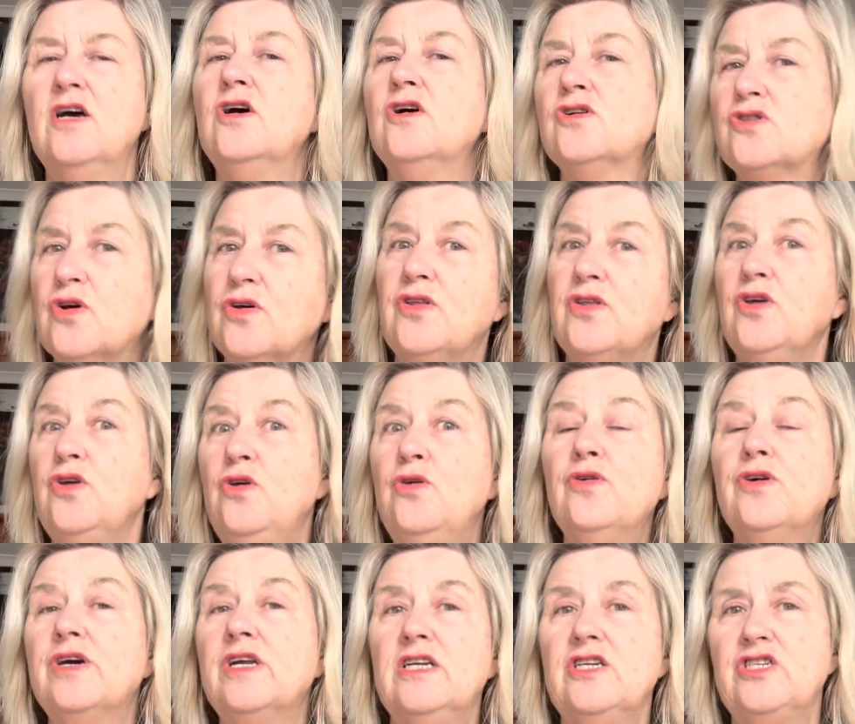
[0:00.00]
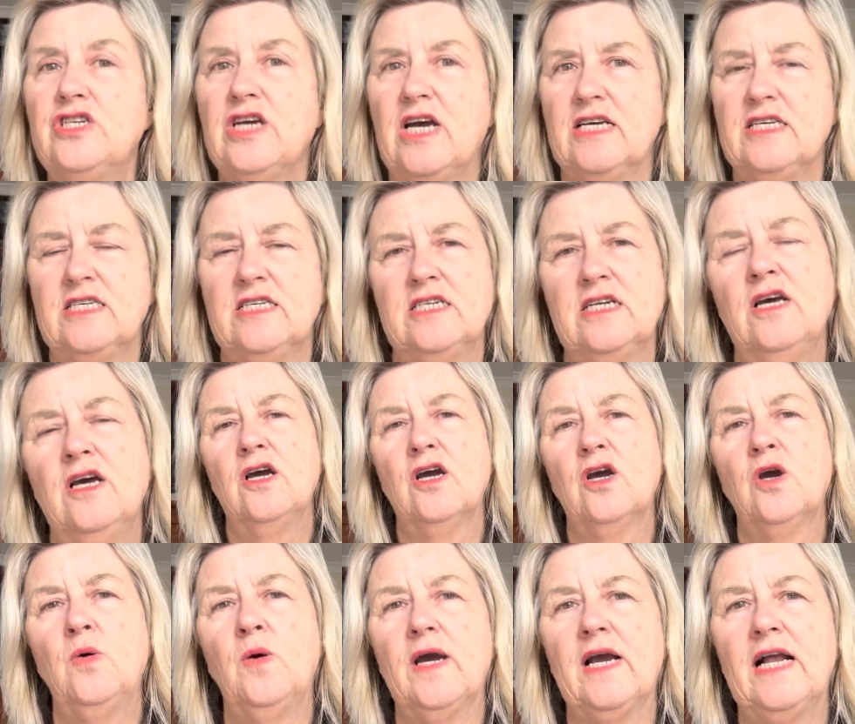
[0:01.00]
so that you can adjust
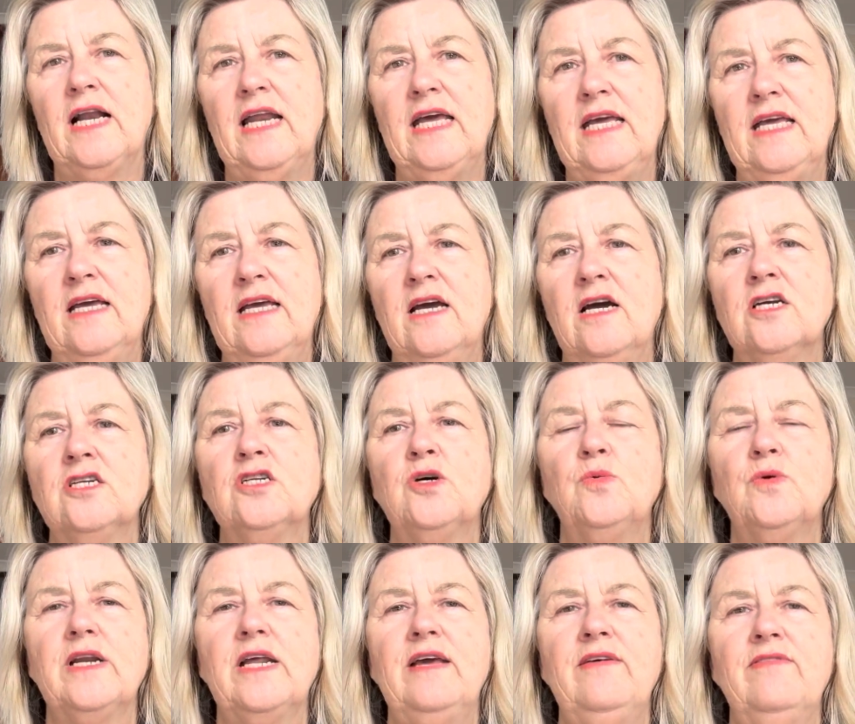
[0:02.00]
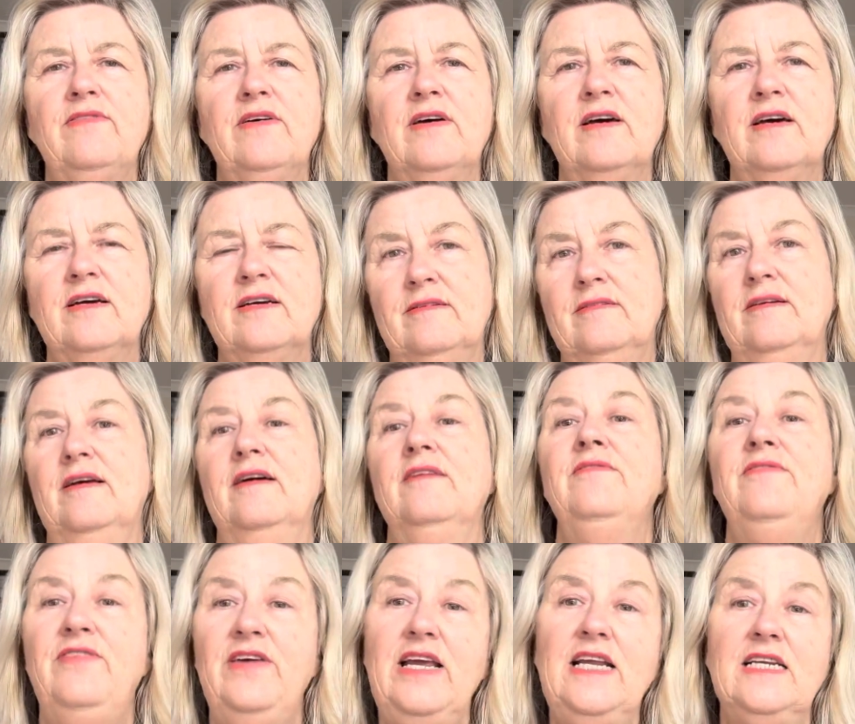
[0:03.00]
quickly to whatever
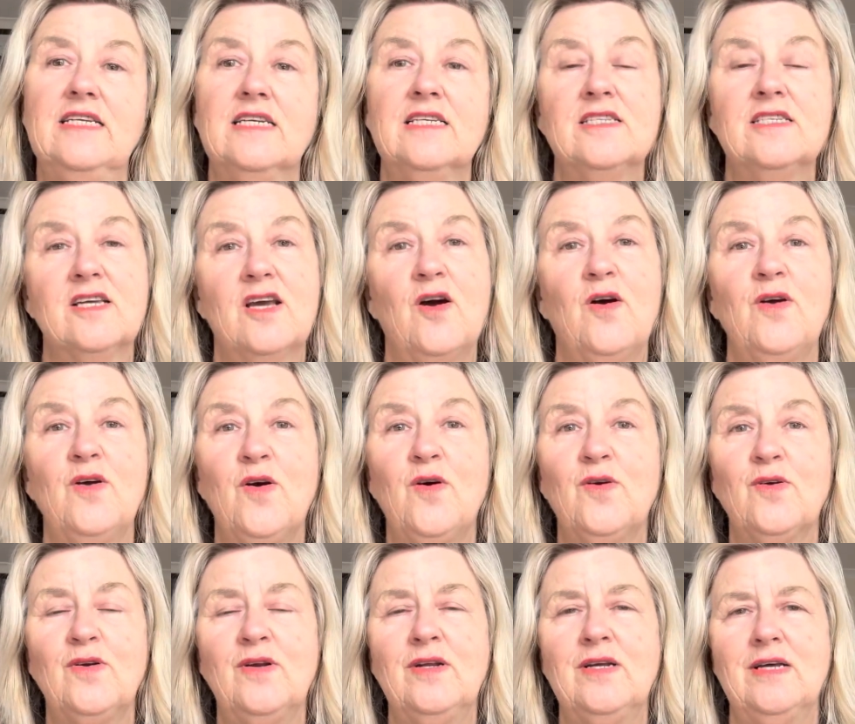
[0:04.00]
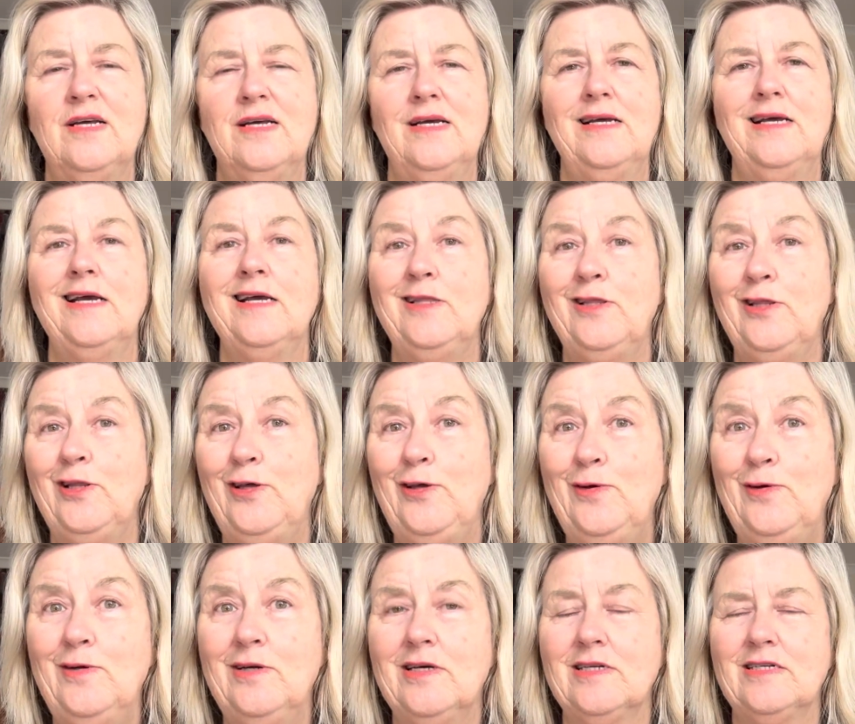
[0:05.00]
event is going on in the
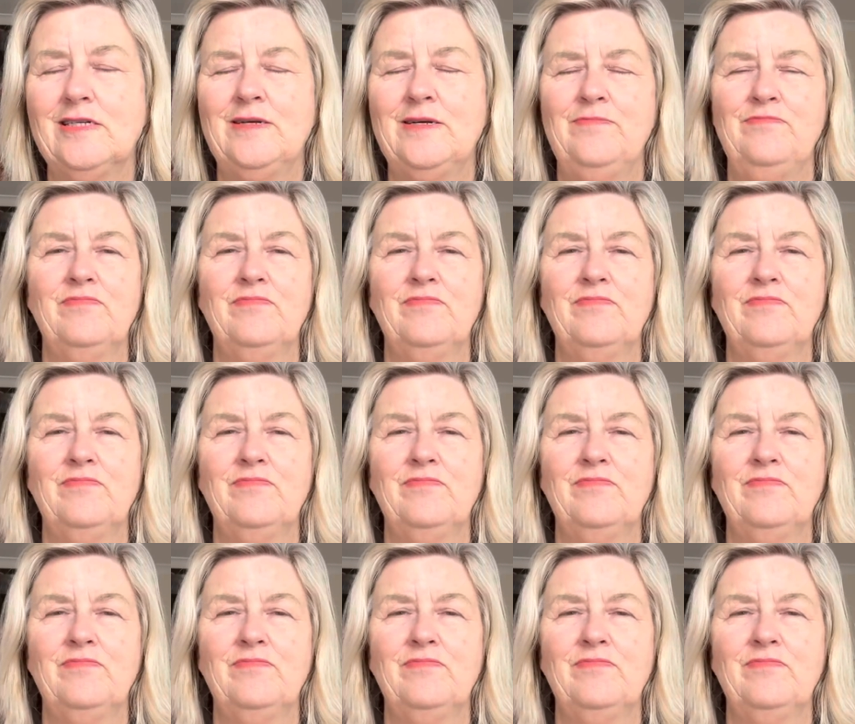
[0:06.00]
unit.